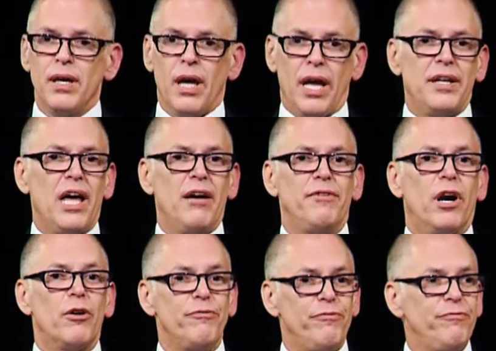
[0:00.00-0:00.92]
and to have
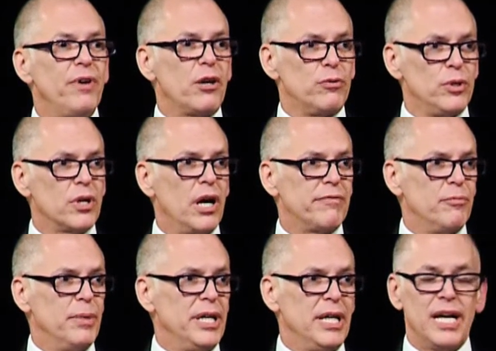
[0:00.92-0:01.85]
our federal
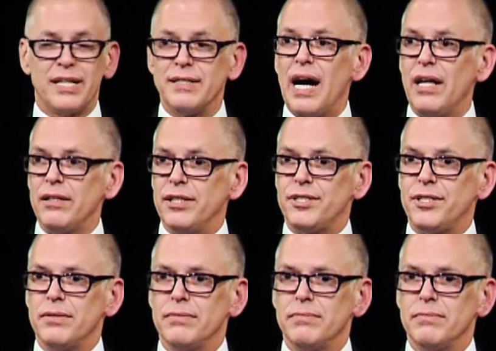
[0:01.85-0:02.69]
government acknowledge